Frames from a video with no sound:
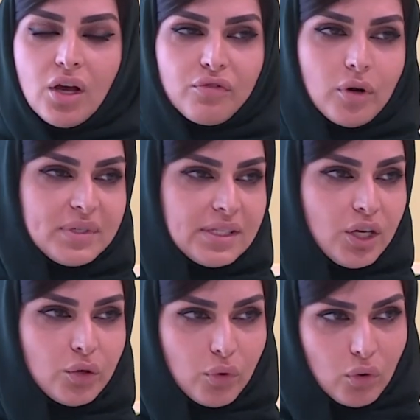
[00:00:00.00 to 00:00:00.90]
from
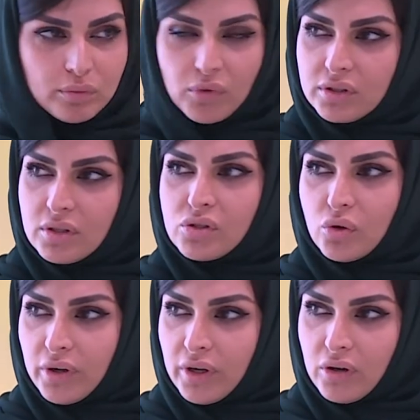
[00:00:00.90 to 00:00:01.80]
seeing role models
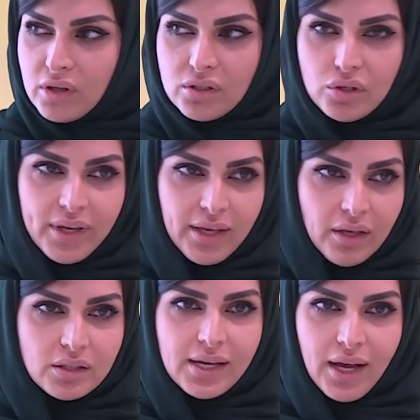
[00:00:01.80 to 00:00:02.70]
all across
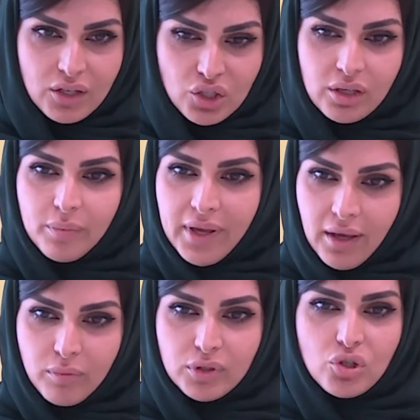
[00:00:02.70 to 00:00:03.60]
UAE, to actually be
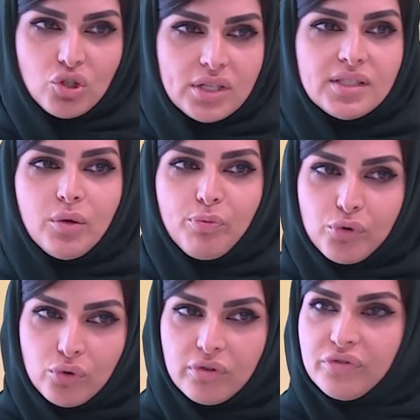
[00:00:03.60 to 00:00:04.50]
able to just
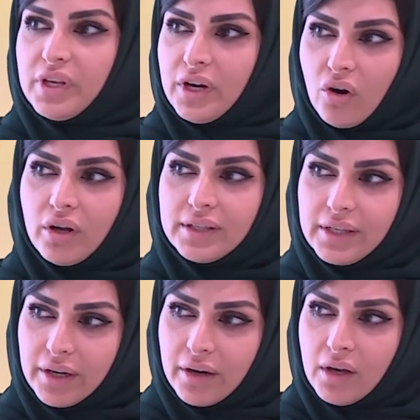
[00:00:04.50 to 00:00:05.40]
improve year on
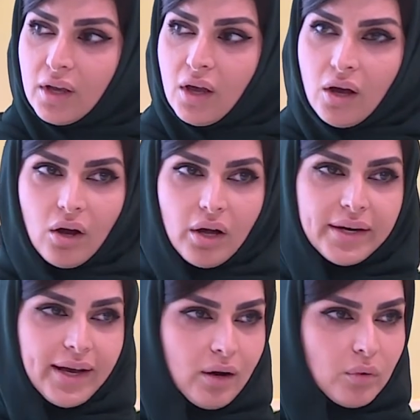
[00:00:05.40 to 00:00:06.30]
year
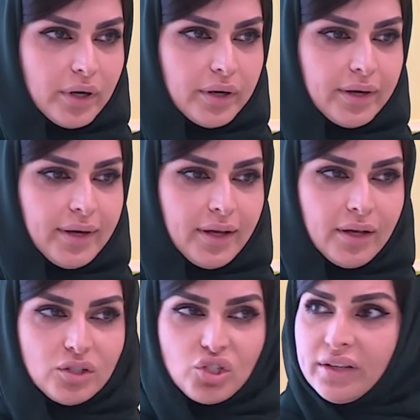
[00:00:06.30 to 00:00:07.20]
on our
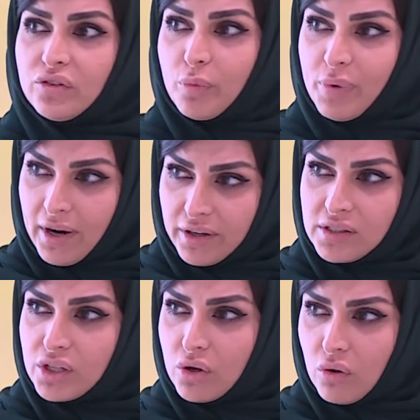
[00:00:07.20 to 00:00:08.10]
gender
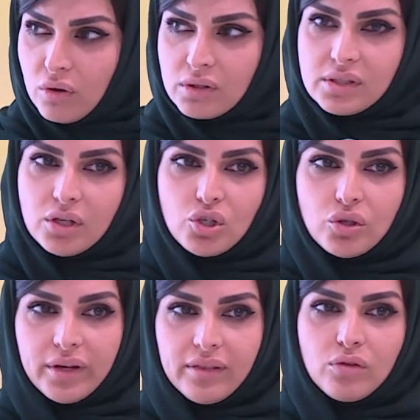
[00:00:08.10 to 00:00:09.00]
parity goals,
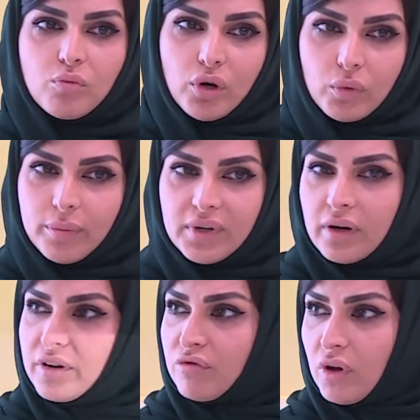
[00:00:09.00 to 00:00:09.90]
ensuring that more women
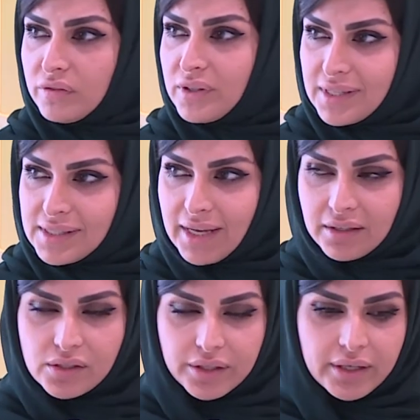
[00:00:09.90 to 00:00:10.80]
are involved in the
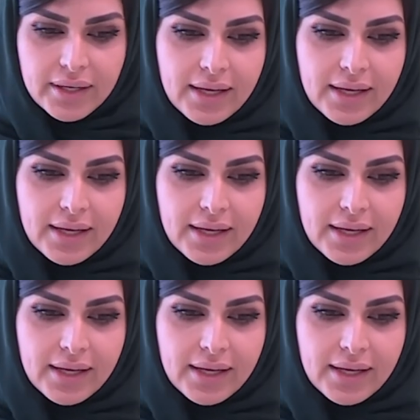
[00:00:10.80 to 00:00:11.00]
sector.